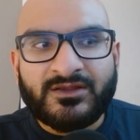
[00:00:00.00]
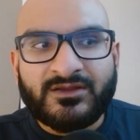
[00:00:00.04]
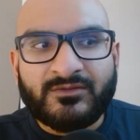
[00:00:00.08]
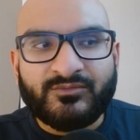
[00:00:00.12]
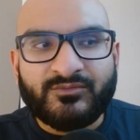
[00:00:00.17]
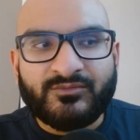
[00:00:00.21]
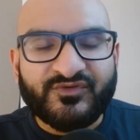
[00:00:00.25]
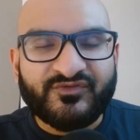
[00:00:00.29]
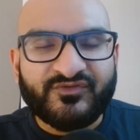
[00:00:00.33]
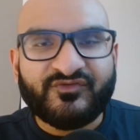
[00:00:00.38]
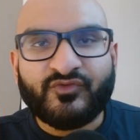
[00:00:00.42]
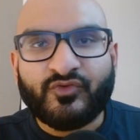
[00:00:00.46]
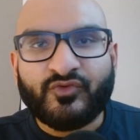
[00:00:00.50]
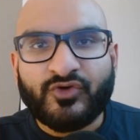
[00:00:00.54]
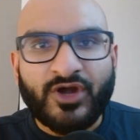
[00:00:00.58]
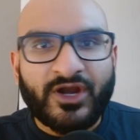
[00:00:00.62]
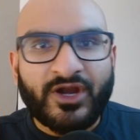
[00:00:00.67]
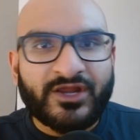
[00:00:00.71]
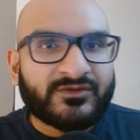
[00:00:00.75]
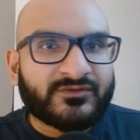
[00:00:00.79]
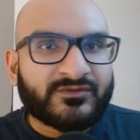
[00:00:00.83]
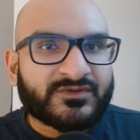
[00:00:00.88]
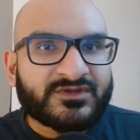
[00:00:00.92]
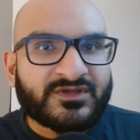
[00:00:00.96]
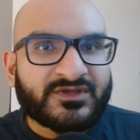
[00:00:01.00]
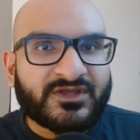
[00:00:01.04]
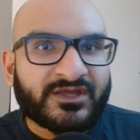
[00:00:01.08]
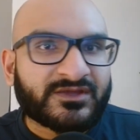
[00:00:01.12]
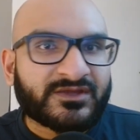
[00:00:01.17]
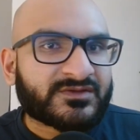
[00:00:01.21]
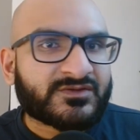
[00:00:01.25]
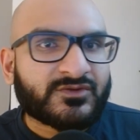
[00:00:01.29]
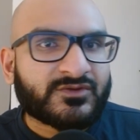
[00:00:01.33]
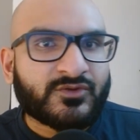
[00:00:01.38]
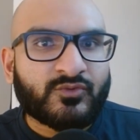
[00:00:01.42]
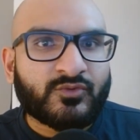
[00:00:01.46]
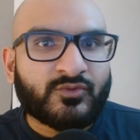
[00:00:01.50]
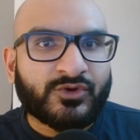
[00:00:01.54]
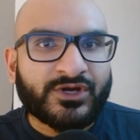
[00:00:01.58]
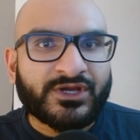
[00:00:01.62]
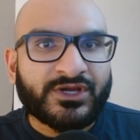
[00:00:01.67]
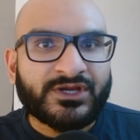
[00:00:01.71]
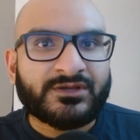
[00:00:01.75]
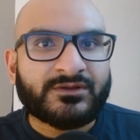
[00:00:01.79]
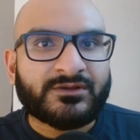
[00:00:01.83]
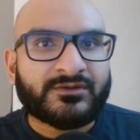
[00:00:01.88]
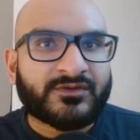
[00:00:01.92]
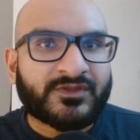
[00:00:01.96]
Before I used to get so
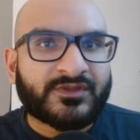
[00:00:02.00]
worried